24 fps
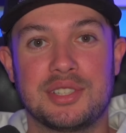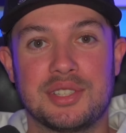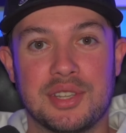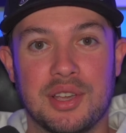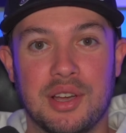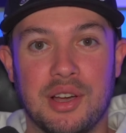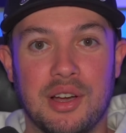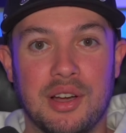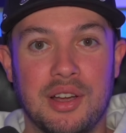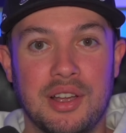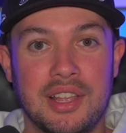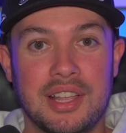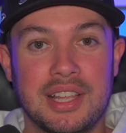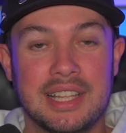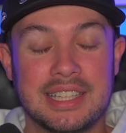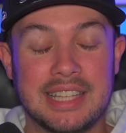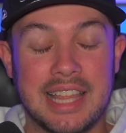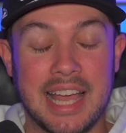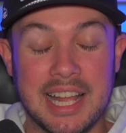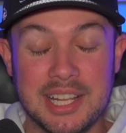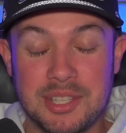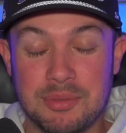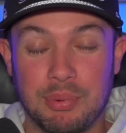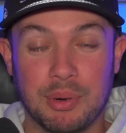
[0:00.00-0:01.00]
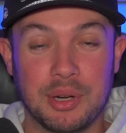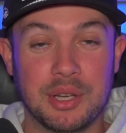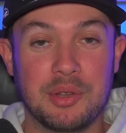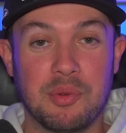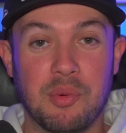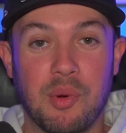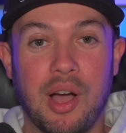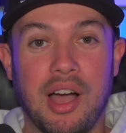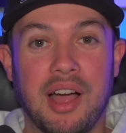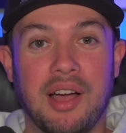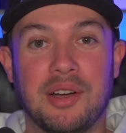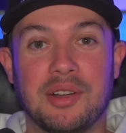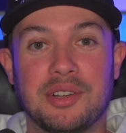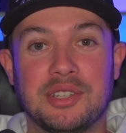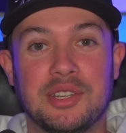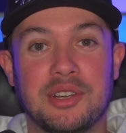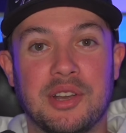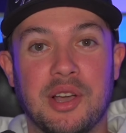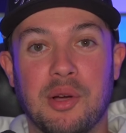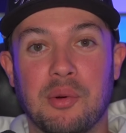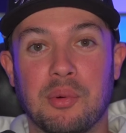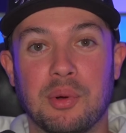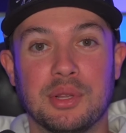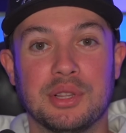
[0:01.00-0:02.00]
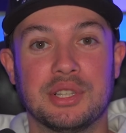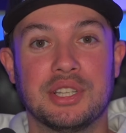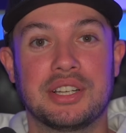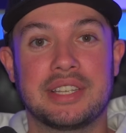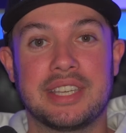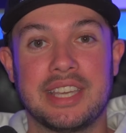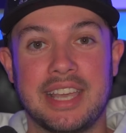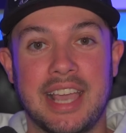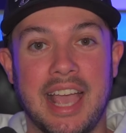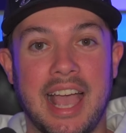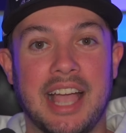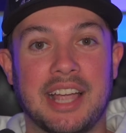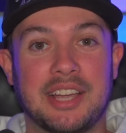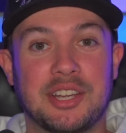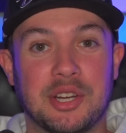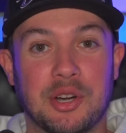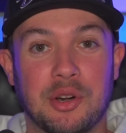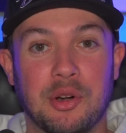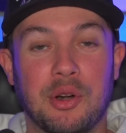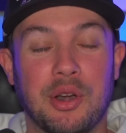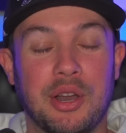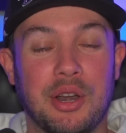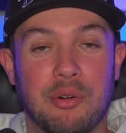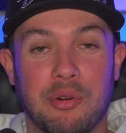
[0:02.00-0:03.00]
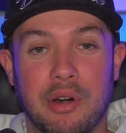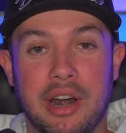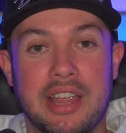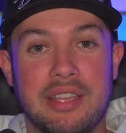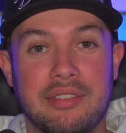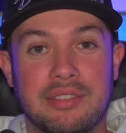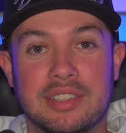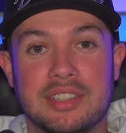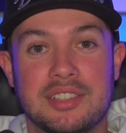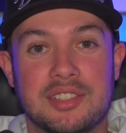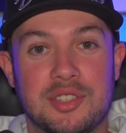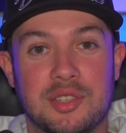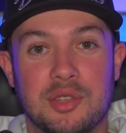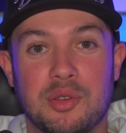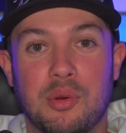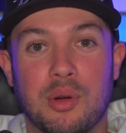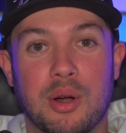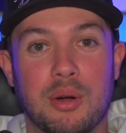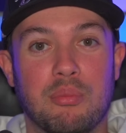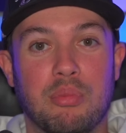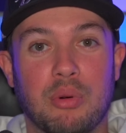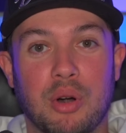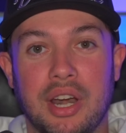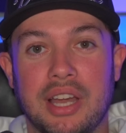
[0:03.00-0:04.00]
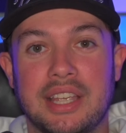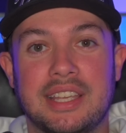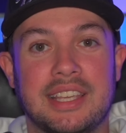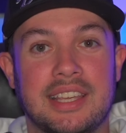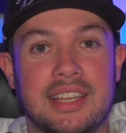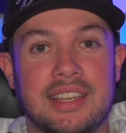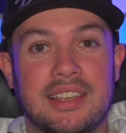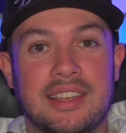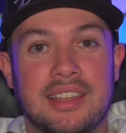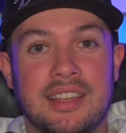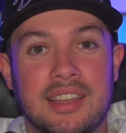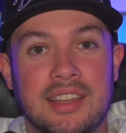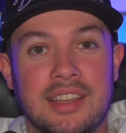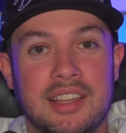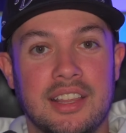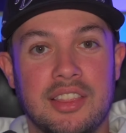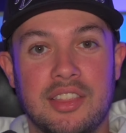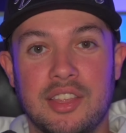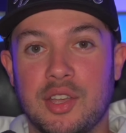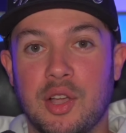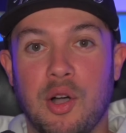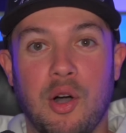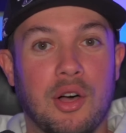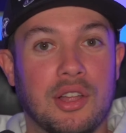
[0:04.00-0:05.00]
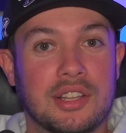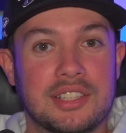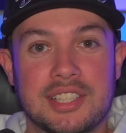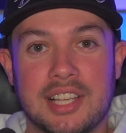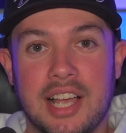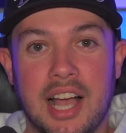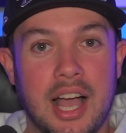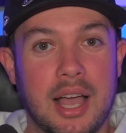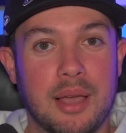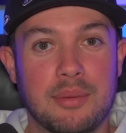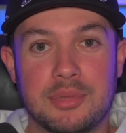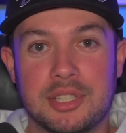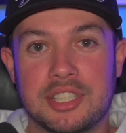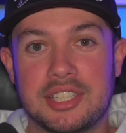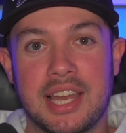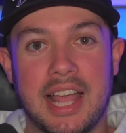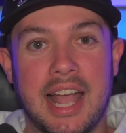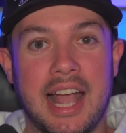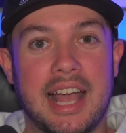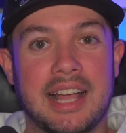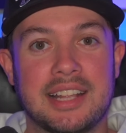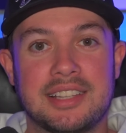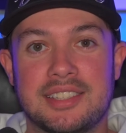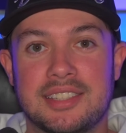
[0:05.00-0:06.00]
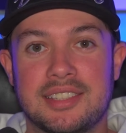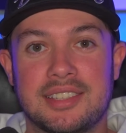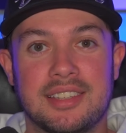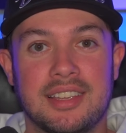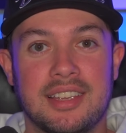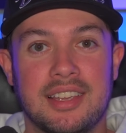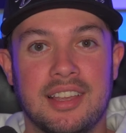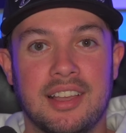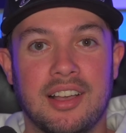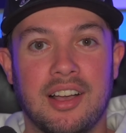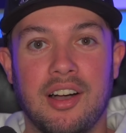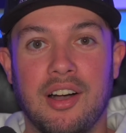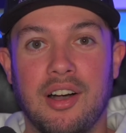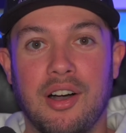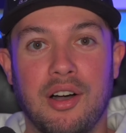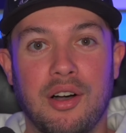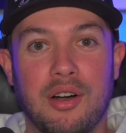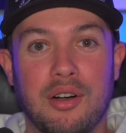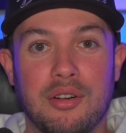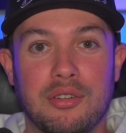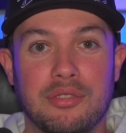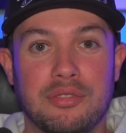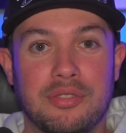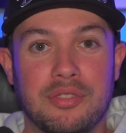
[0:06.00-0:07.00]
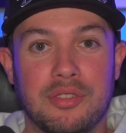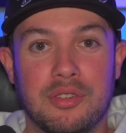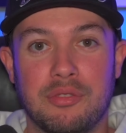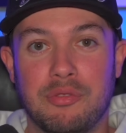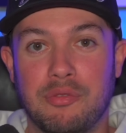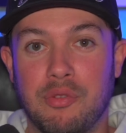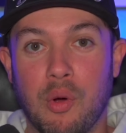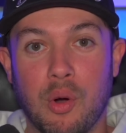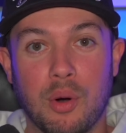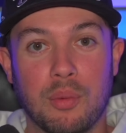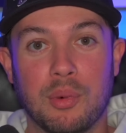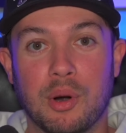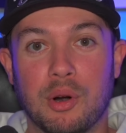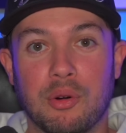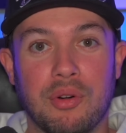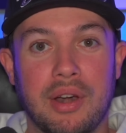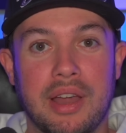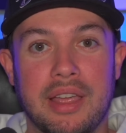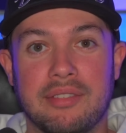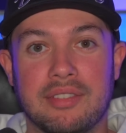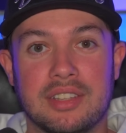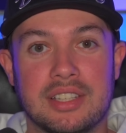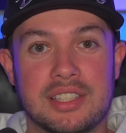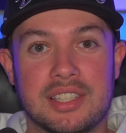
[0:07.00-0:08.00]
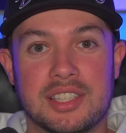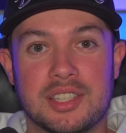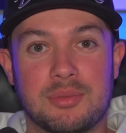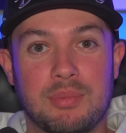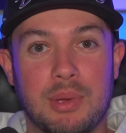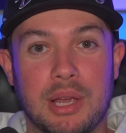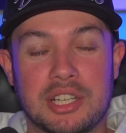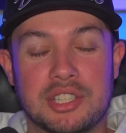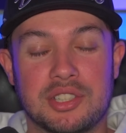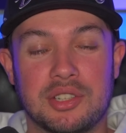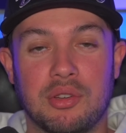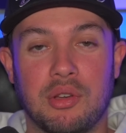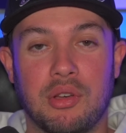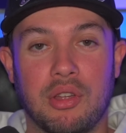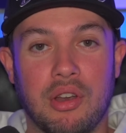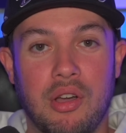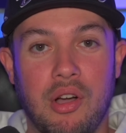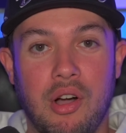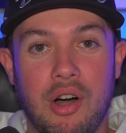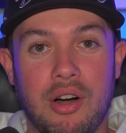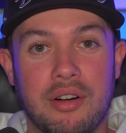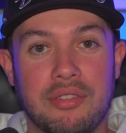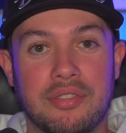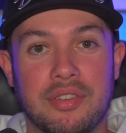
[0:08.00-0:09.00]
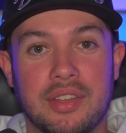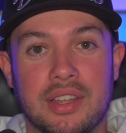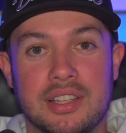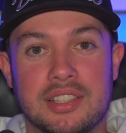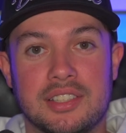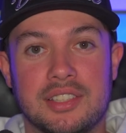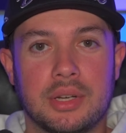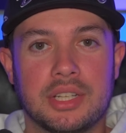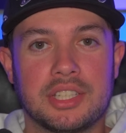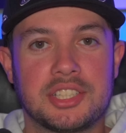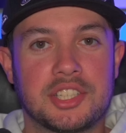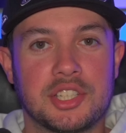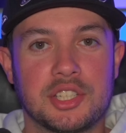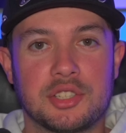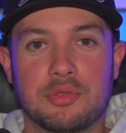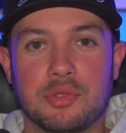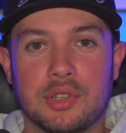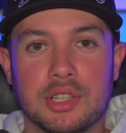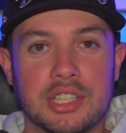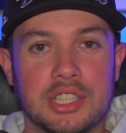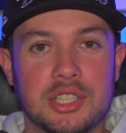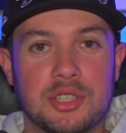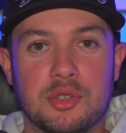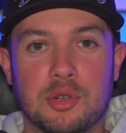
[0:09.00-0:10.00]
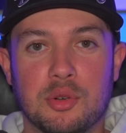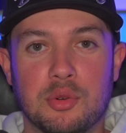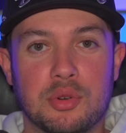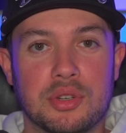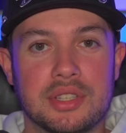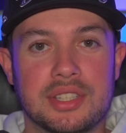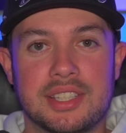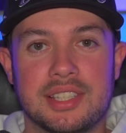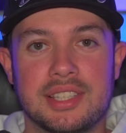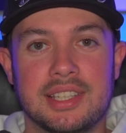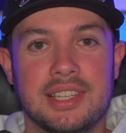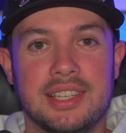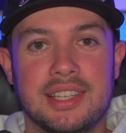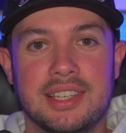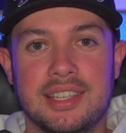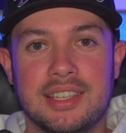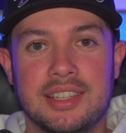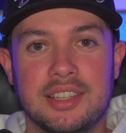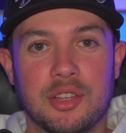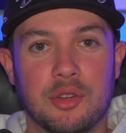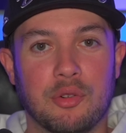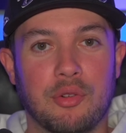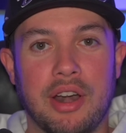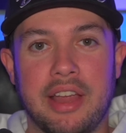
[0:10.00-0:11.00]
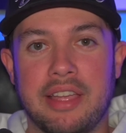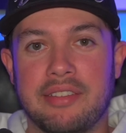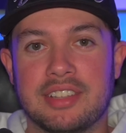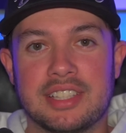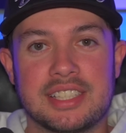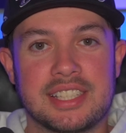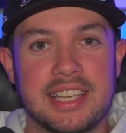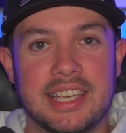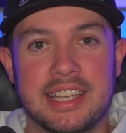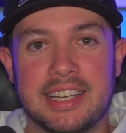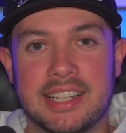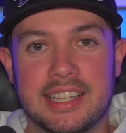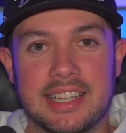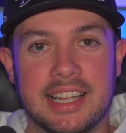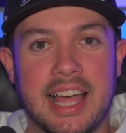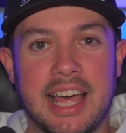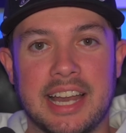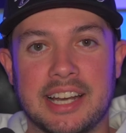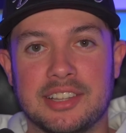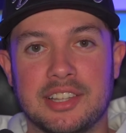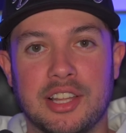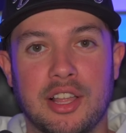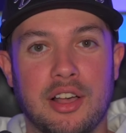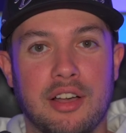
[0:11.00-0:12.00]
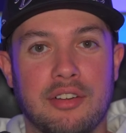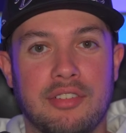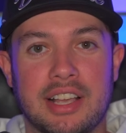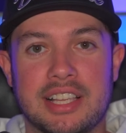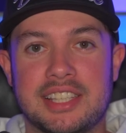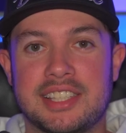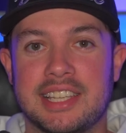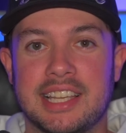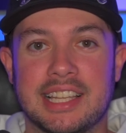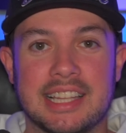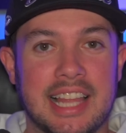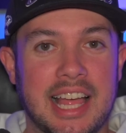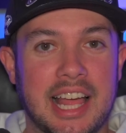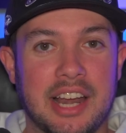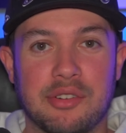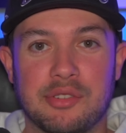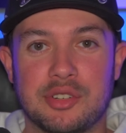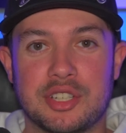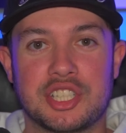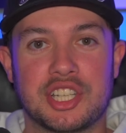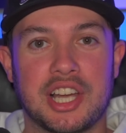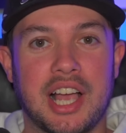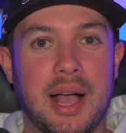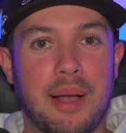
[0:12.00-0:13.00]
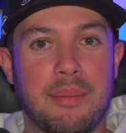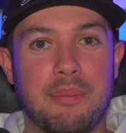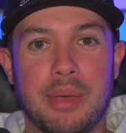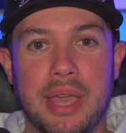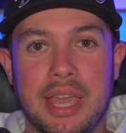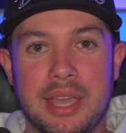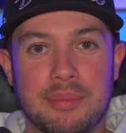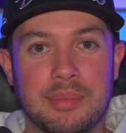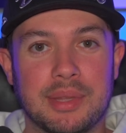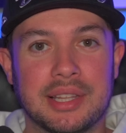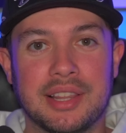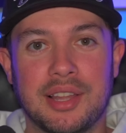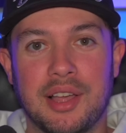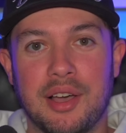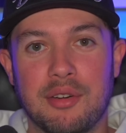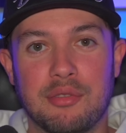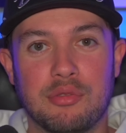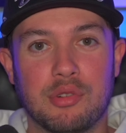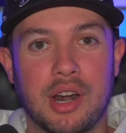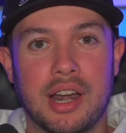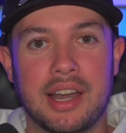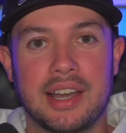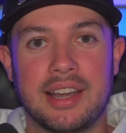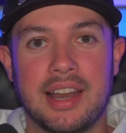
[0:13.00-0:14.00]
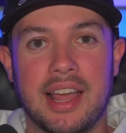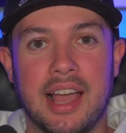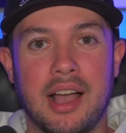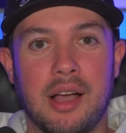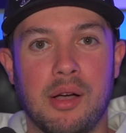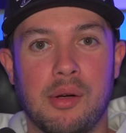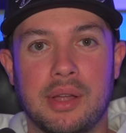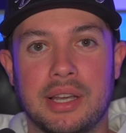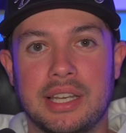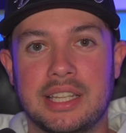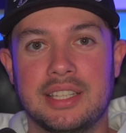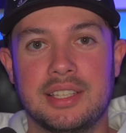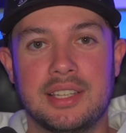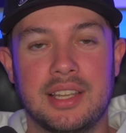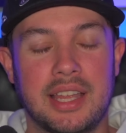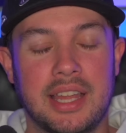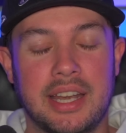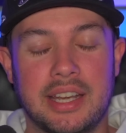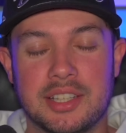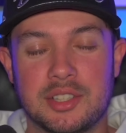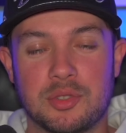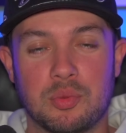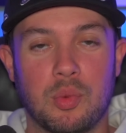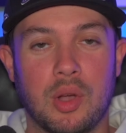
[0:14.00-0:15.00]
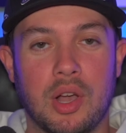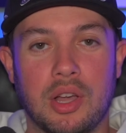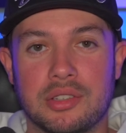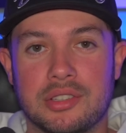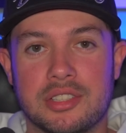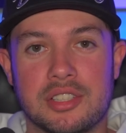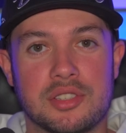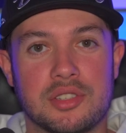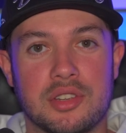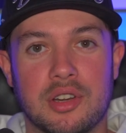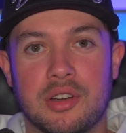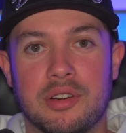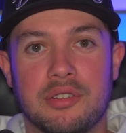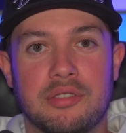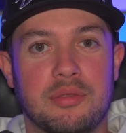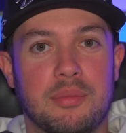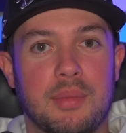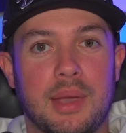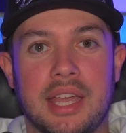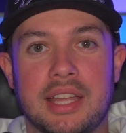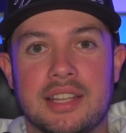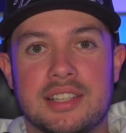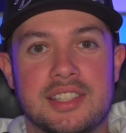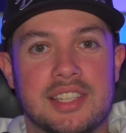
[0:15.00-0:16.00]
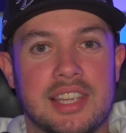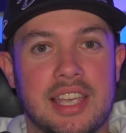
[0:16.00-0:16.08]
So that's pretty wild. You know, we're looking at current Ravens who are breaking the all-time stats of former Ravens, especially on offense. But it's just really cool to see the Ravens getting a lot of love. I see a lot of Rashad Bateman love right now, and it's well-deserved, man.